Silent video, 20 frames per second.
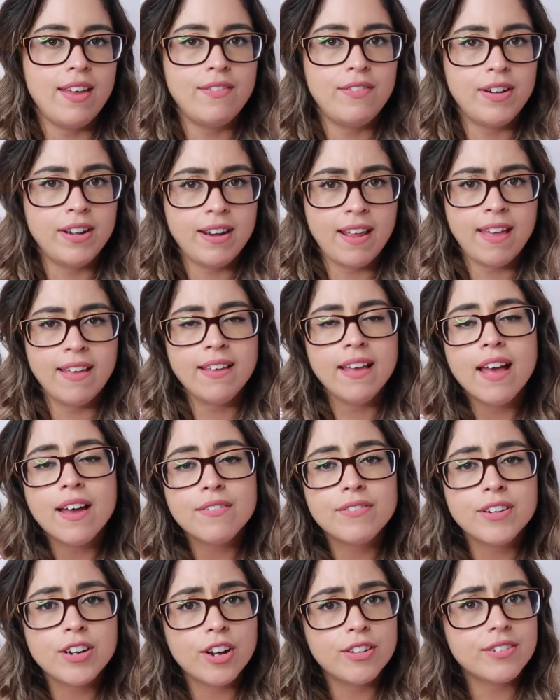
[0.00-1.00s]
every day,
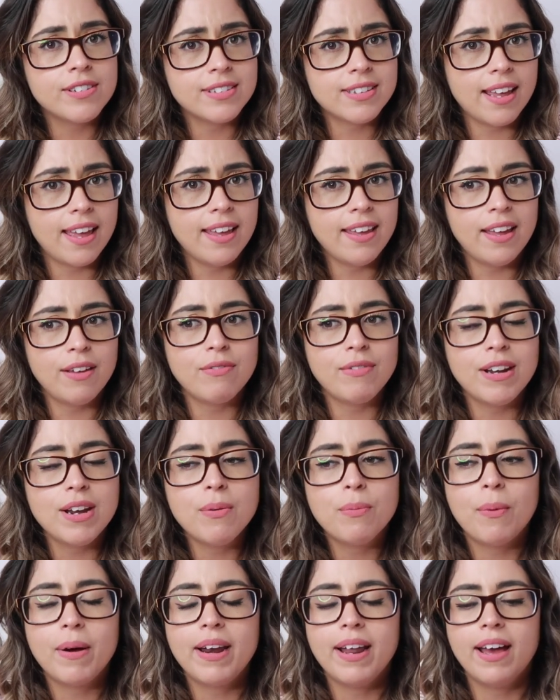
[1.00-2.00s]
every other day. I
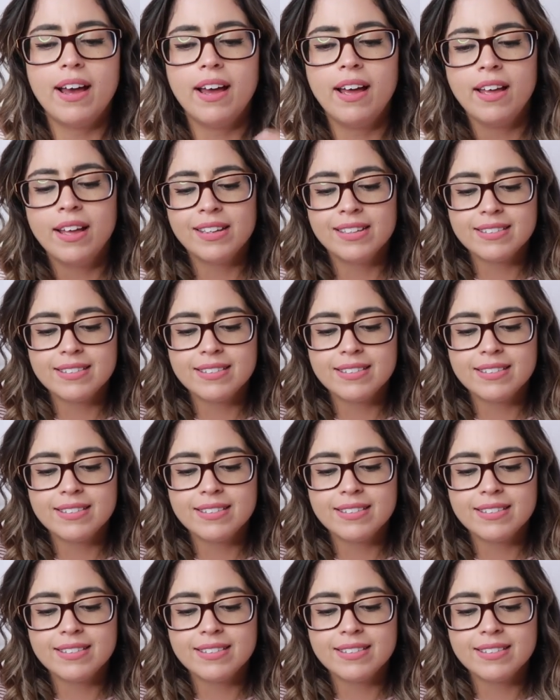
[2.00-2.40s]
really wanna